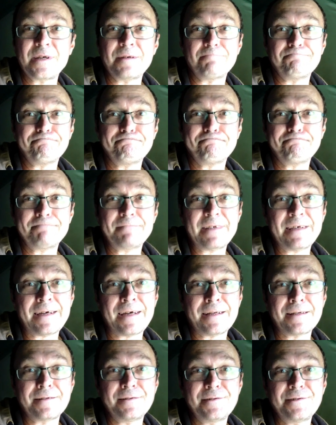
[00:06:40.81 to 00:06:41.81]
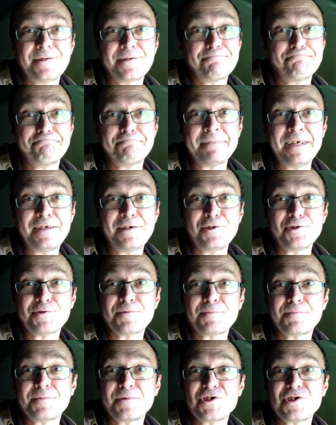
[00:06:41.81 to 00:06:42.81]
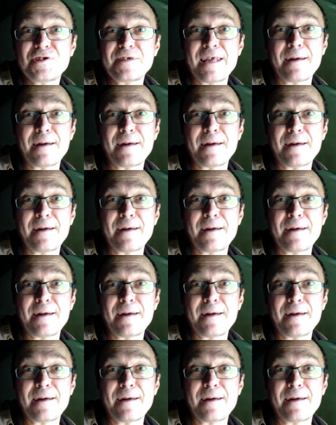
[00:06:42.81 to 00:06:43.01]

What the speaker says: and it just snapped me.